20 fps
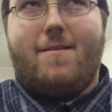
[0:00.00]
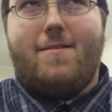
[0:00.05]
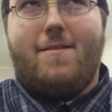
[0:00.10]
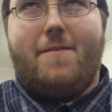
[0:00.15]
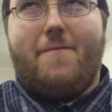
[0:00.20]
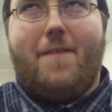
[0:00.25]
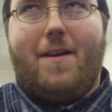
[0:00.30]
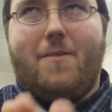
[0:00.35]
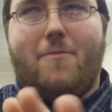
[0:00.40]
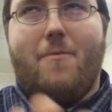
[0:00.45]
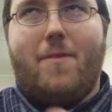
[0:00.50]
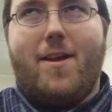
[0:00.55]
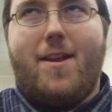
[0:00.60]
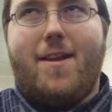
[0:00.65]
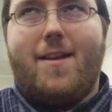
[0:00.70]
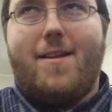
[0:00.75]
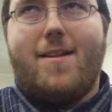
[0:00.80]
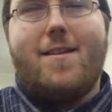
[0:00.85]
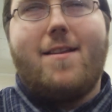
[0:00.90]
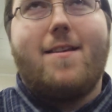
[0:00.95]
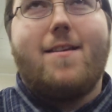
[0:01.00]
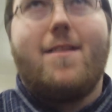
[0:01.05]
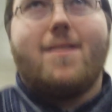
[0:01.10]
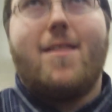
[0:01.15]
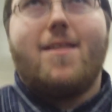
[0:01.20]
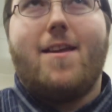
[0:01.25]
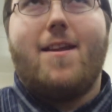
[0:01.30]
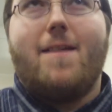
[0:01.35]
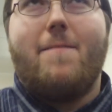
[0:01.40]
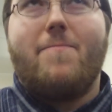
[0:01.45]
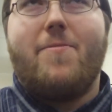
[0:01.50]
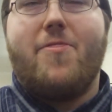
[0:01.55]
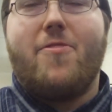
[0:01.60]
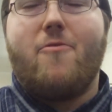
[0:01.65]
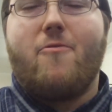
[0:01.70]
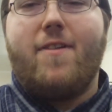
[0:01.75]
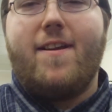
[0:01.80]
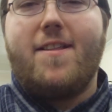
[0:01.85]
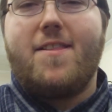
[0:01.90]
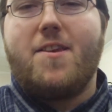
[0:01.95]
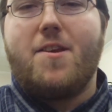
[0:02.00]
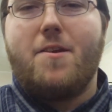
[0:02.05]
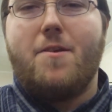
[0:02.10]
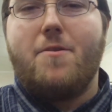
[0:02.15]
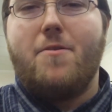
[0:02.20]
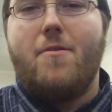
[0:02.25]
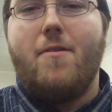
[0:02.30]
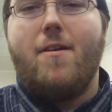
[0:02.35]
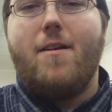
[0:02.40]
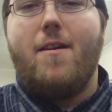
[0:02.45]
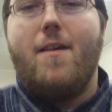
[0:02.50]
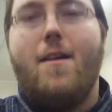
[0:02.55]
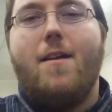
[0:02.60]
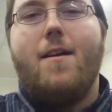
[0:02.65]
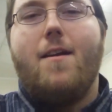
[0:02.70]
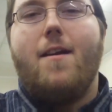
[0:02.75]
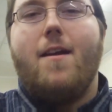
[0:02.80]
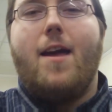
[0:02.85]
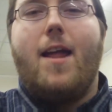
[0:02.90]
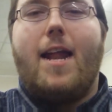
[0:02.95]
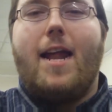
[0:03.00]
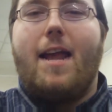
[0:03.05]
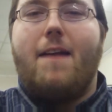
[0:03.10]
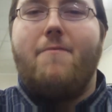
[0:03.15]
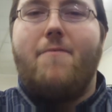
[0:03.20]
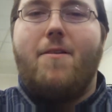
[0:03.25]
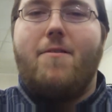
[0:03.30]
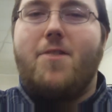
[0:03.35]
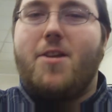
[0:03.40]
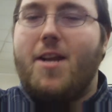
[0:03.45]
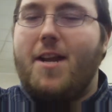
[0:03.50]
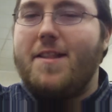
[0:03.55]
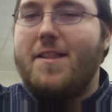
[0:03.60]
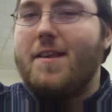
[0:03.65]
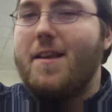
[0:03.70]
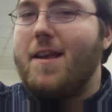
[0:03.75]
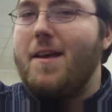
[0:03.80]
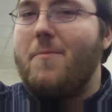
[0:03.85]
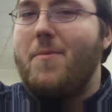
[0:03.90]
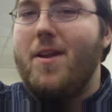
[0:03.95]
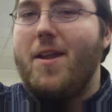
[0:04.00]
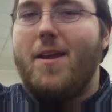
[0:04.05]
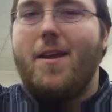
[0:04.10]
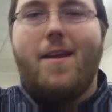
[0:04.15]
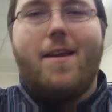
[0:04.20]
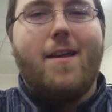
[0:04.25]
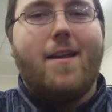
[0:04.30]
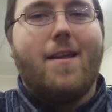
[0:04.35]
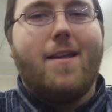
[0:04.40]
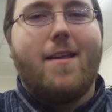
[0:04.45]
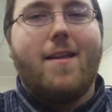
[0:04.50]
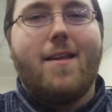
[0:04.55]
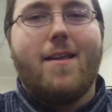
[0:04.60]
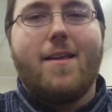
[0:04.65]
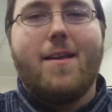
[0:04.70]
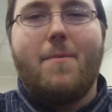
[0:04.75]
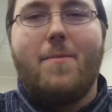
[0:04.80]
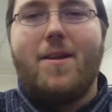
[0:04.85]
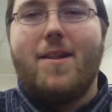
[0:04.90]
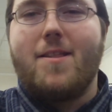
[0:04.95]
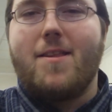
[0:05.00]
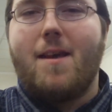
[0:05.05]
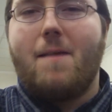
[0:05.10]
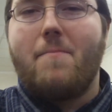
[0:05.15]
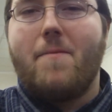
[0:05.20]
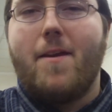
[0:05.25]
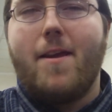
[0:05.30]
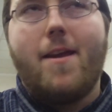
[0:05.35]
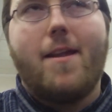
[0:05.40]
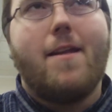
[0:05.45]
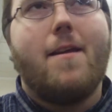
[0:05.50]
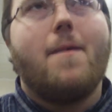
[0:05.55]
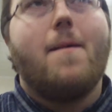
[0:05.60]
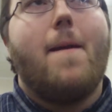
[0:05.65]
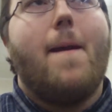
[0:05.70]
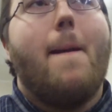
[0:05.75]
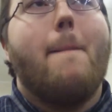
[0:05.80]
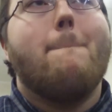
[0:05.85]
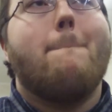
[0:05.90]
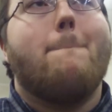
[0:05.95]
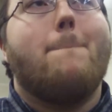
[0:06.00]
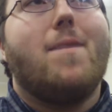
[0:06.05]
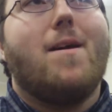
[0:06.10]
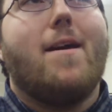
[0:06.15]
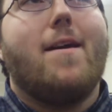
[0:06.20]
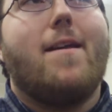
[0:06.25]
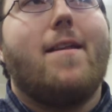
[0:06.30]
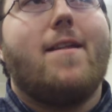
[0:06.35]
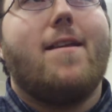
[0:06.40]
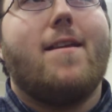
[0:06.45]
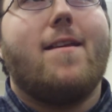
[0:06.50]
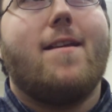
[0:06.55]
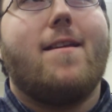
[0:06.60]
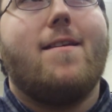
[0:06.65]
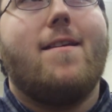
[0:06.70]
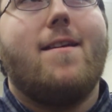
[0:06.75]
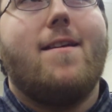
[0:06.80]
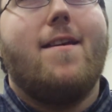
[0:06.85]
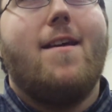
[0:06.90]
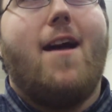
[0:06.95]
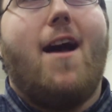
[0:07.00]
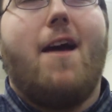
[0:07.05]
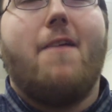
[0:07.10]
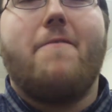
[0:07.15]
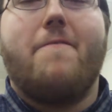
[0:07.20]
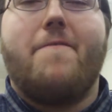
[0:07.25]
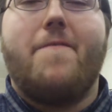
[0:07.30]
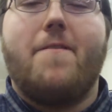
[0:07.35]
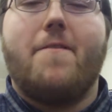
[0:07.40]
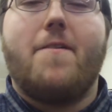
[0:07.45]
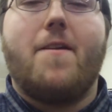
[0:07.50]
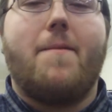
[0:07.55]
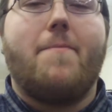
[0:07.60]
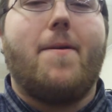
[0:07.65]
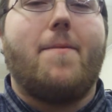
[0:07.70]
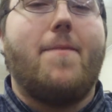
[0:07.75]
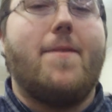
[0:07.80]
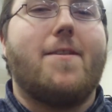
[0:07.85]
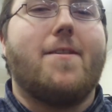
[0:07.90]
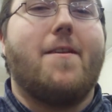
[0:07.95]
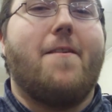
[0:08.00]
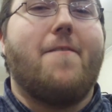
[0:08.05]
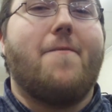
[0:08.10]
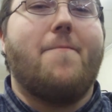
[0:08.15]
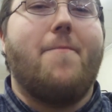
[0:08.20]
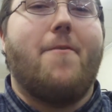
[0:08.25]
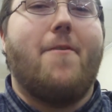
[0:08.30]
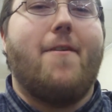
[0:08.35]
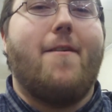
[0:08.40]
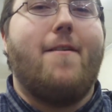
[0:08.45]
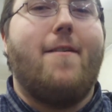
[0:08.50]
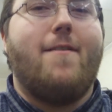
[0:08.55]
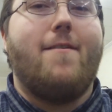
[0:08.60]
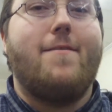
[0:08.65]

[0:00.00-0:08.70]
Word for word: If I win it, then I'm 3 2. I have no chance of coming in, coming in top eight, but I would feel good about myself more.